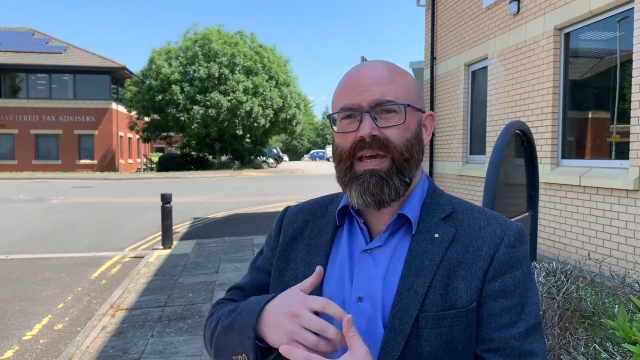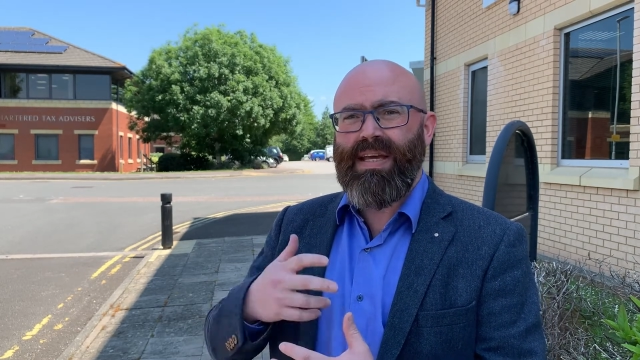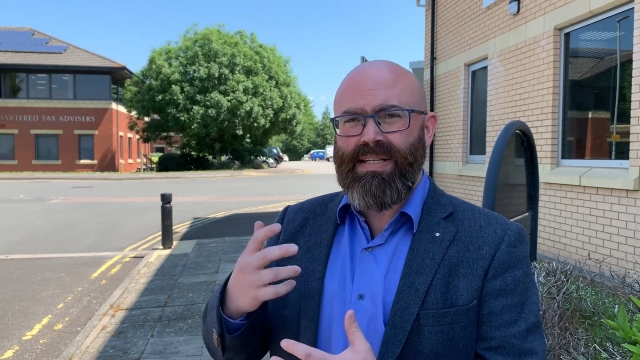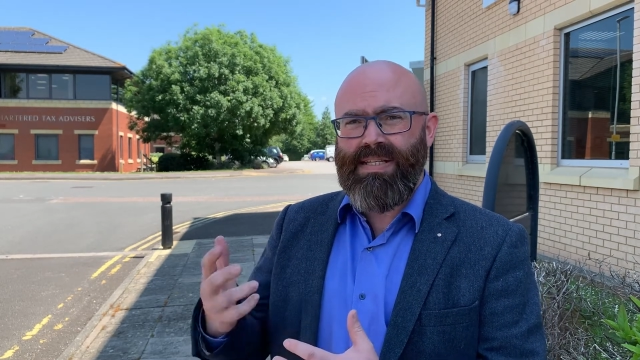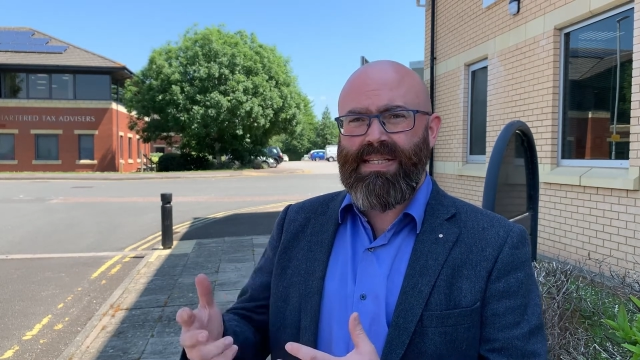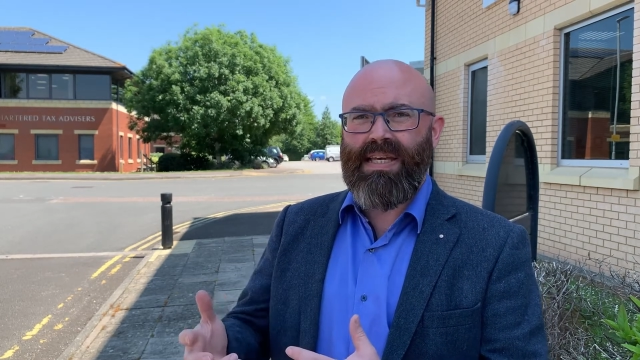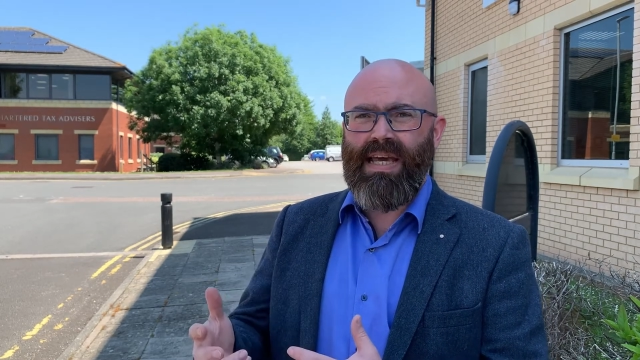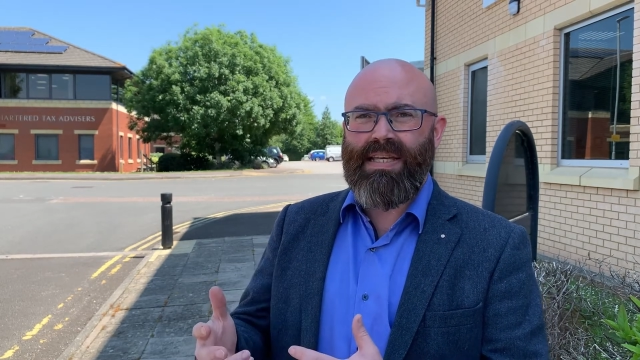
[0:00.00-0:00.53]

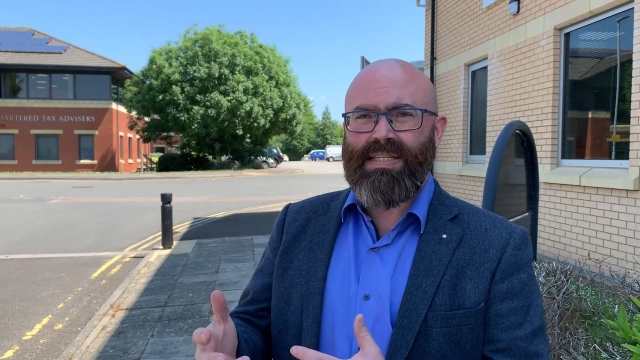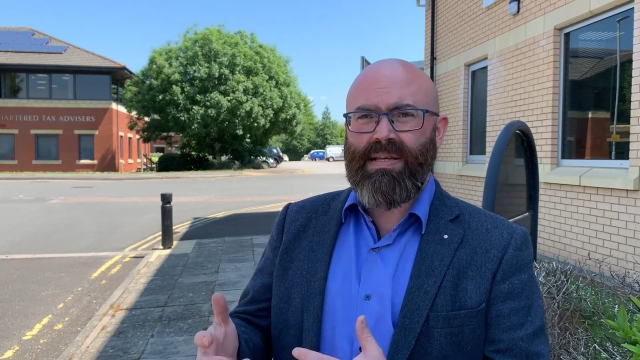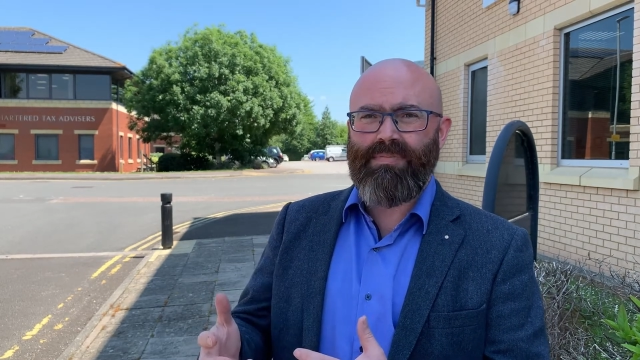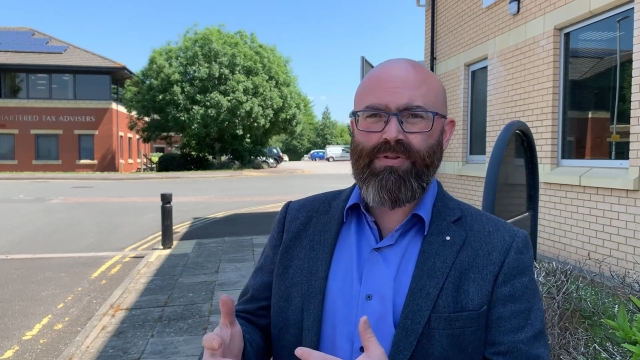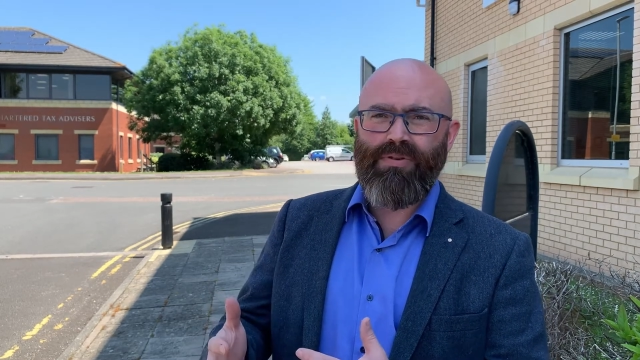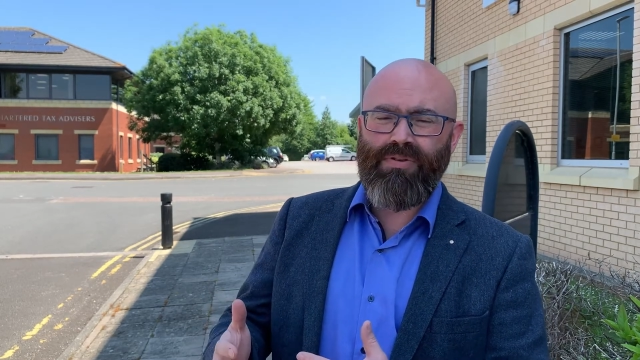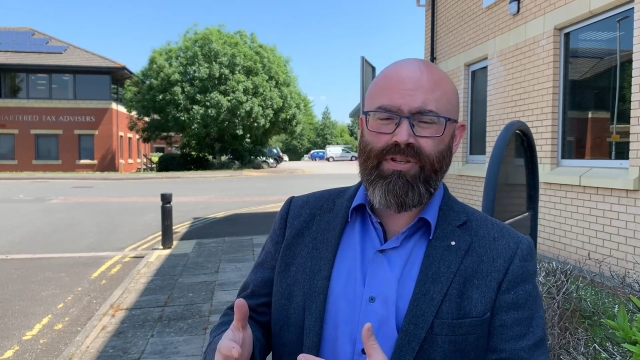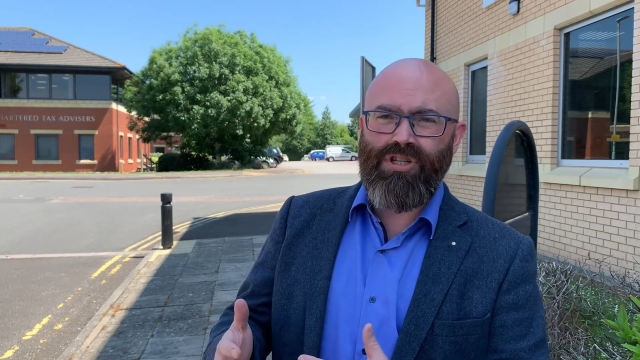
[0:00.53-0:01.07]
instigate some
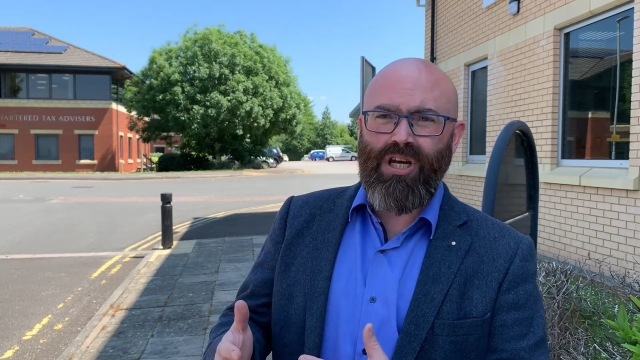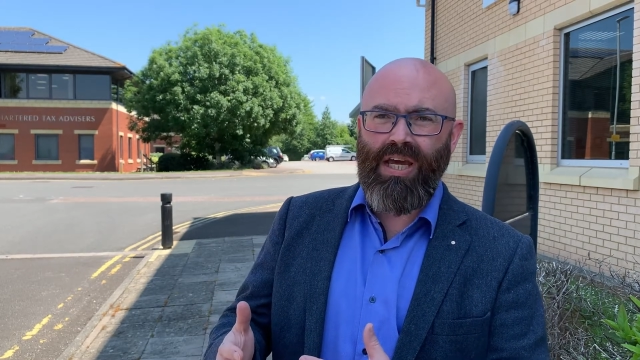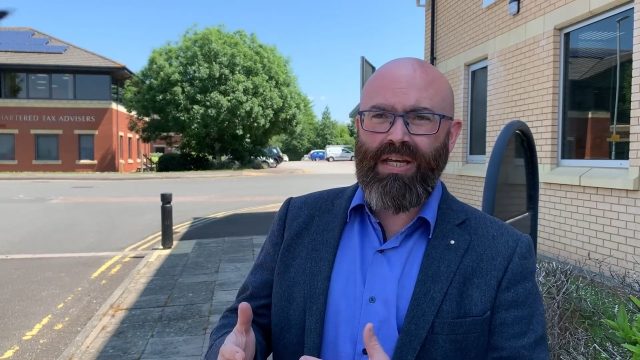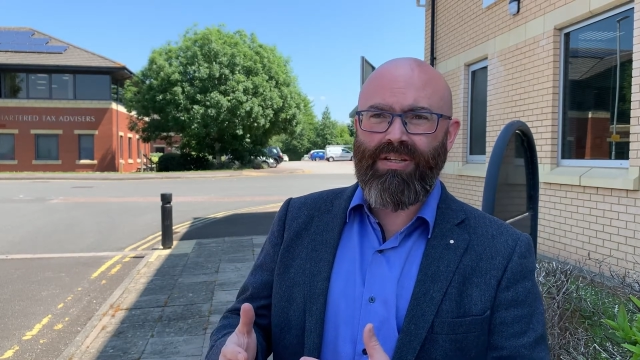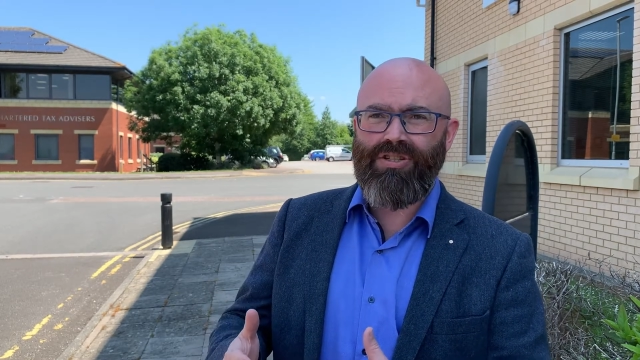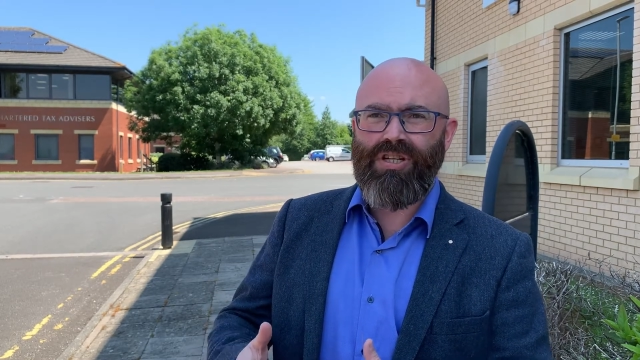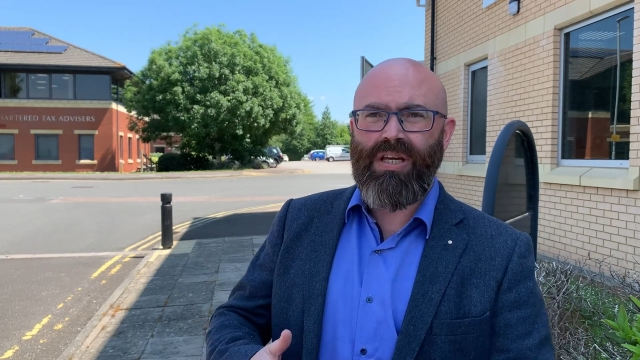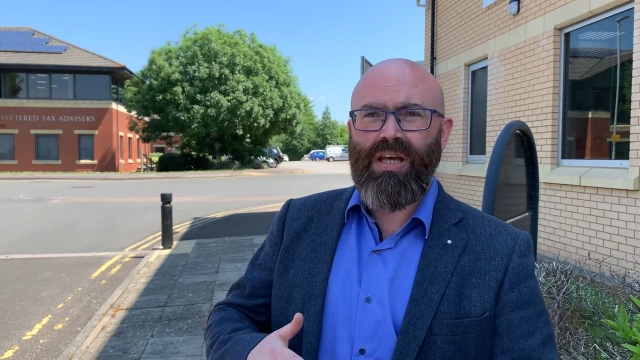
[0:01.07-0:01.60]
sort of
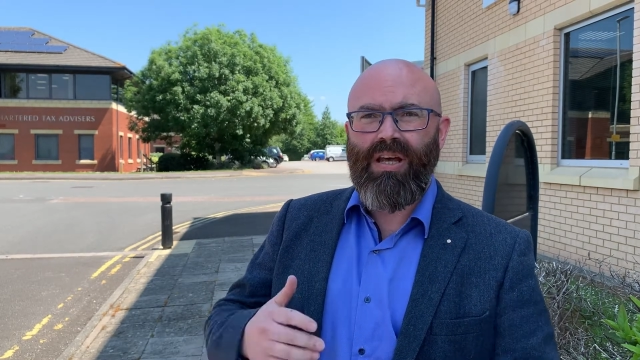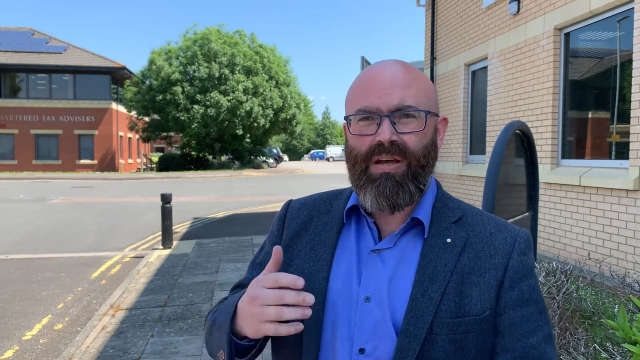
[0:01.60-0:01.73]
change,